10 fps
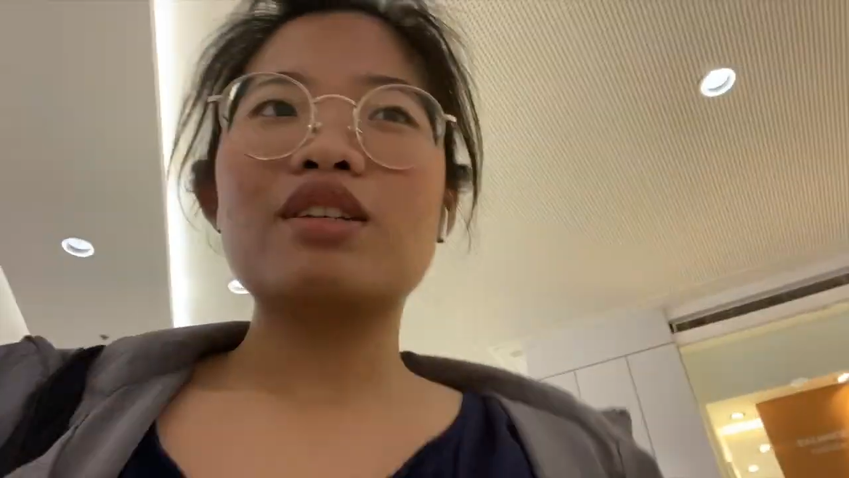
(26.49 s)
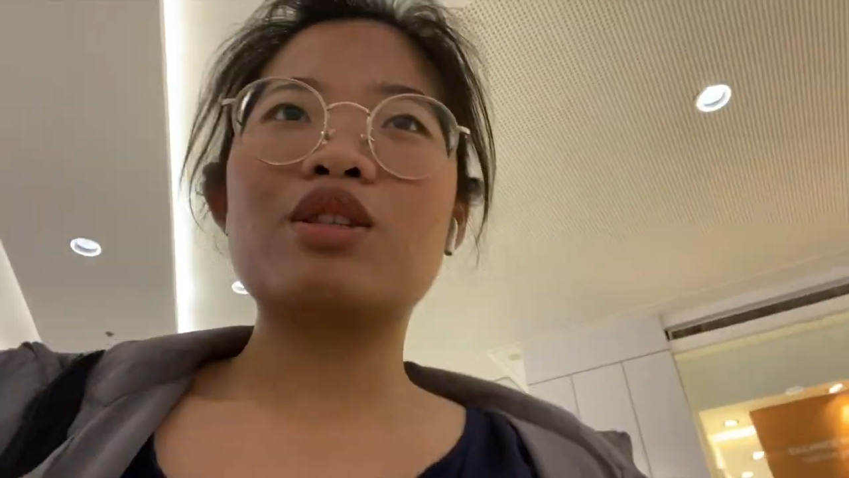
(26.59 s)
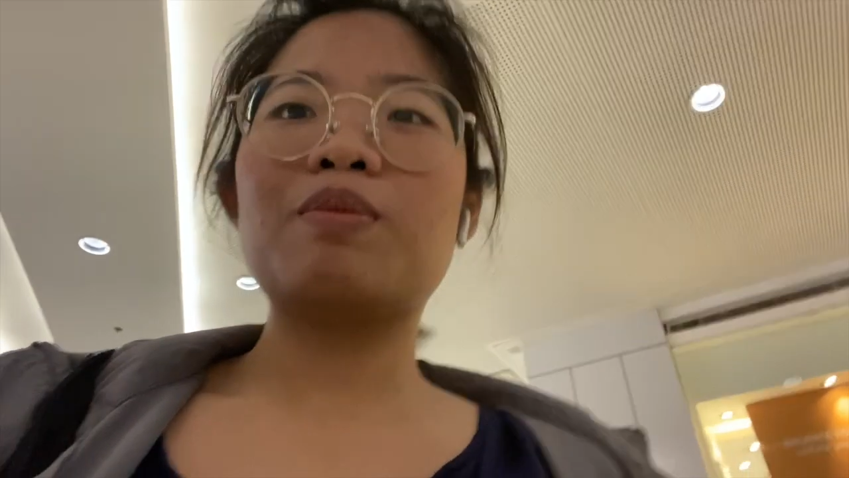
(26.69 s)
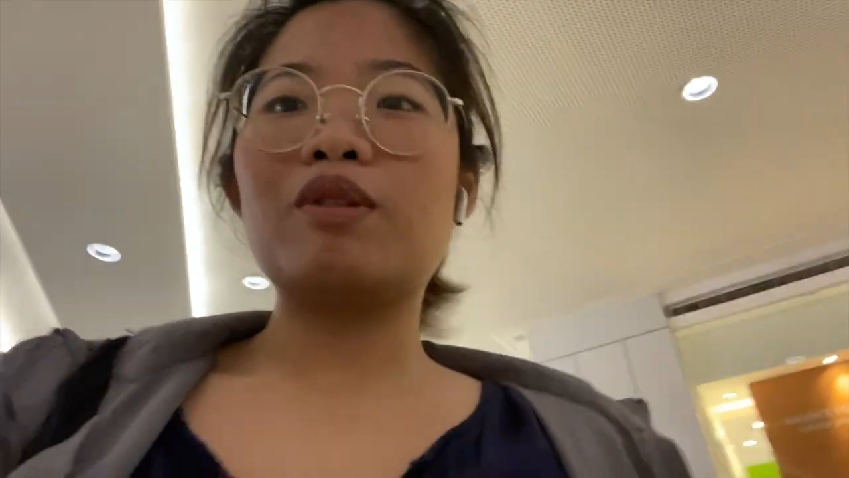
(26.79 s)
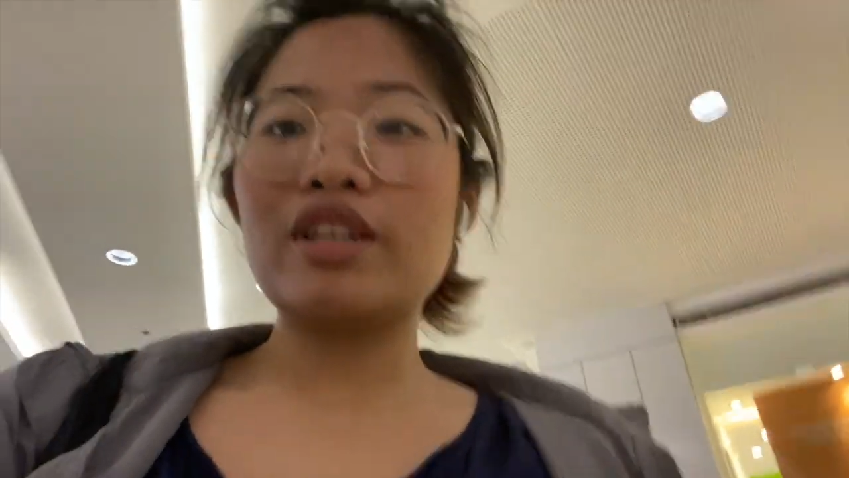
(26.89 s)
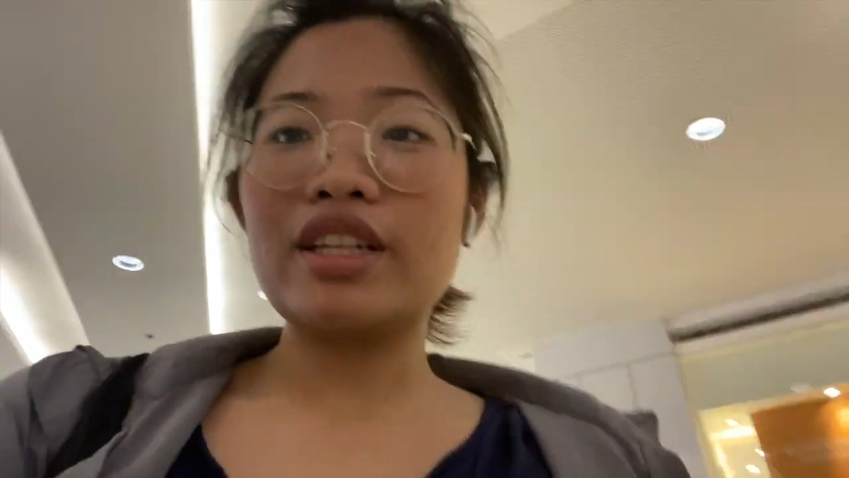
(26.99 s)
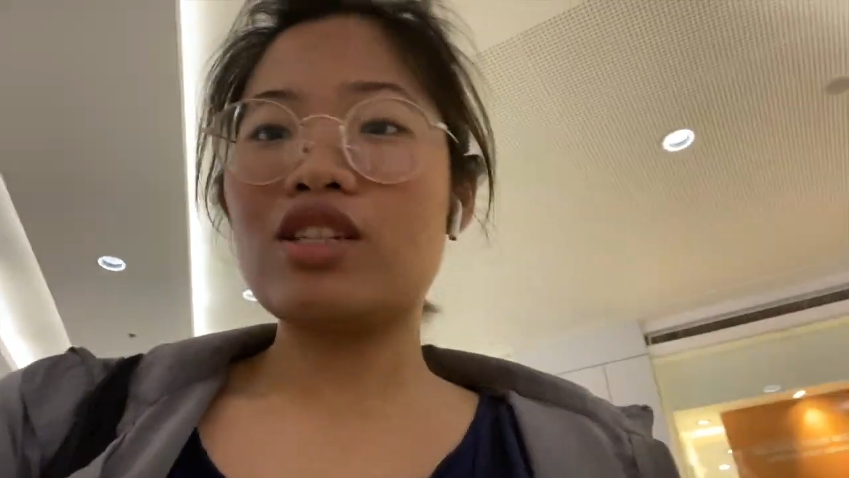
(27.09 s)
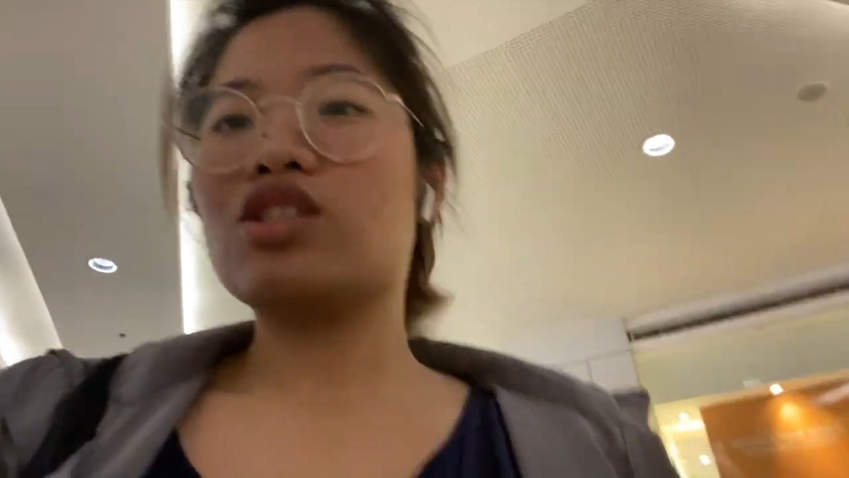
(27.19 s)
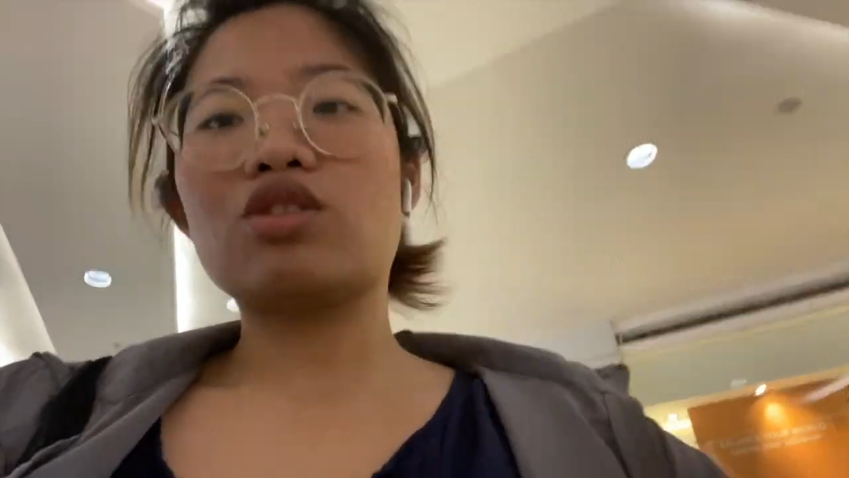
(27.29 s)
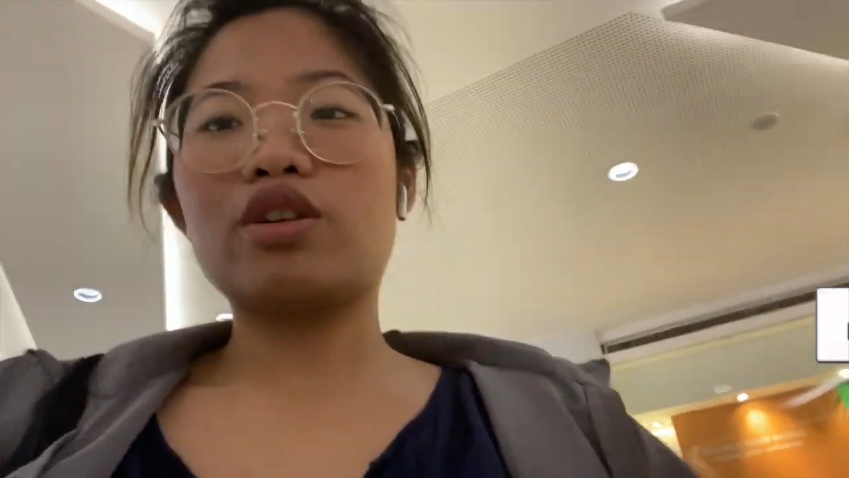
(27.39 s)

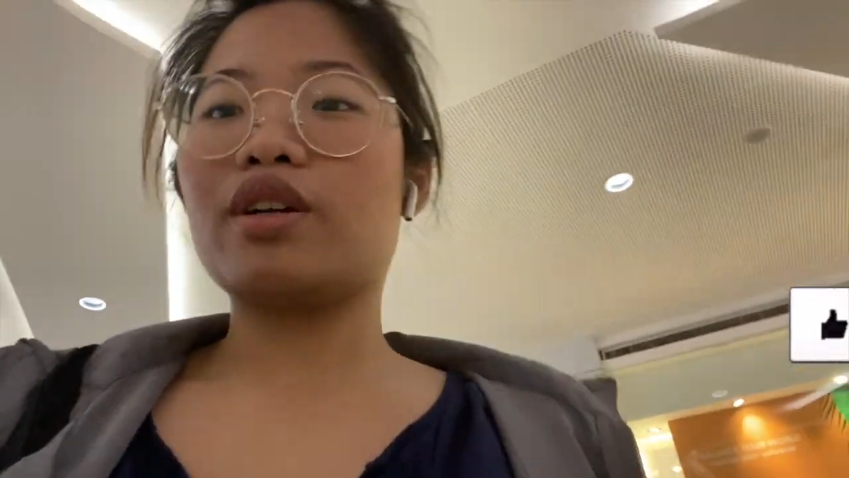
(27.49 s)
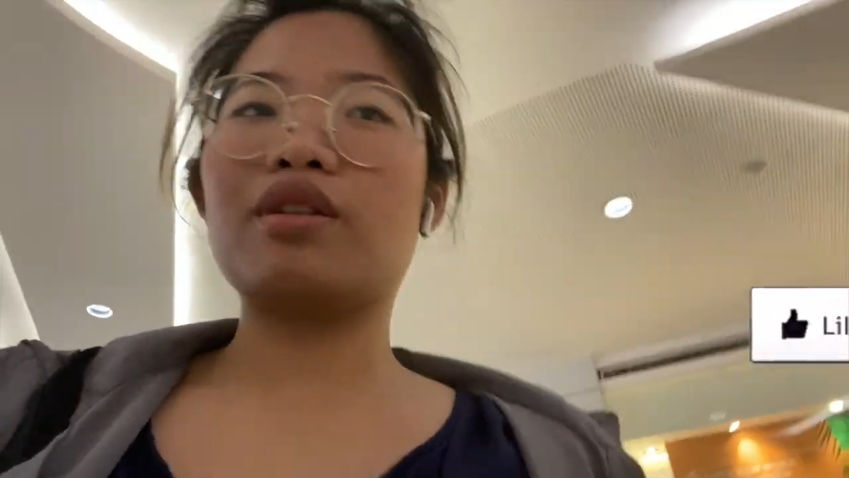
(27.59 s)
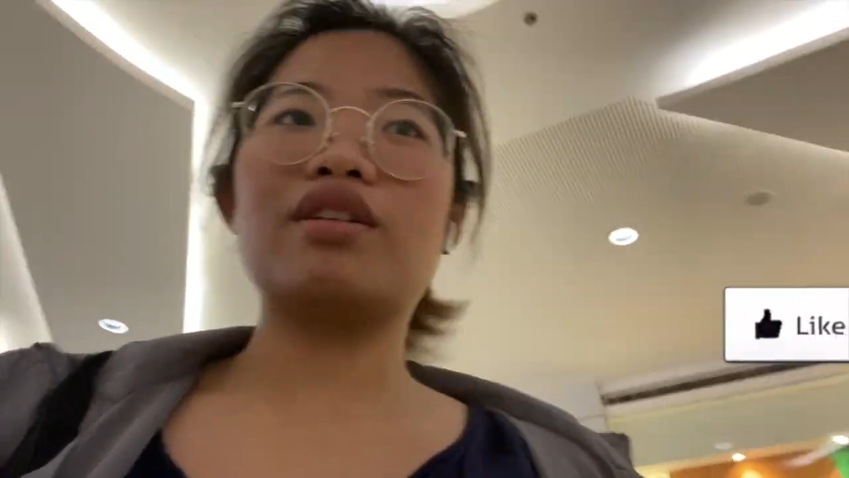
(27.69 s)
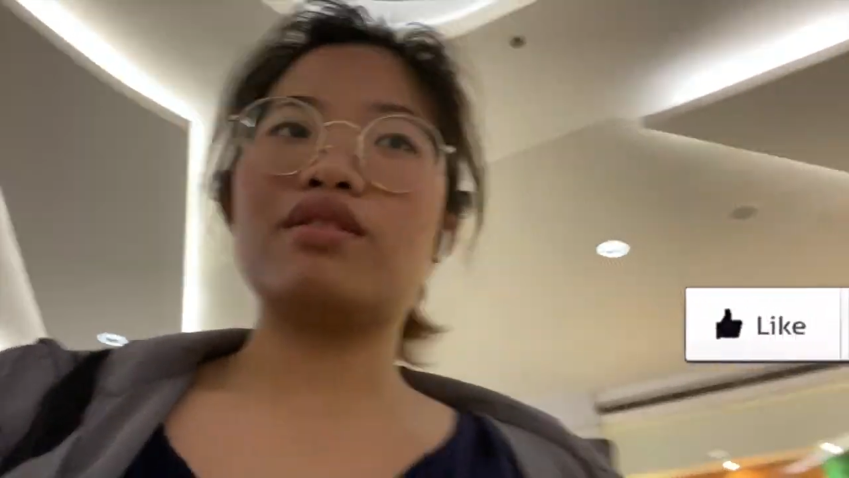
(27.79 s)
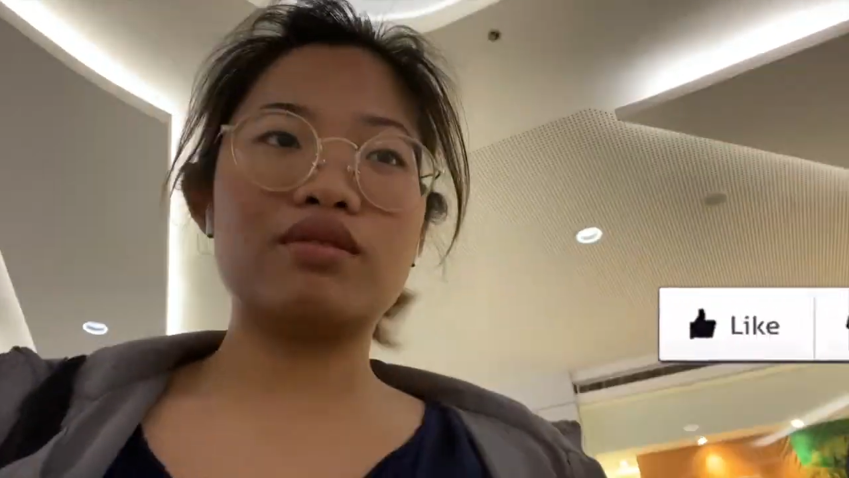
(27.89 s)
splurge or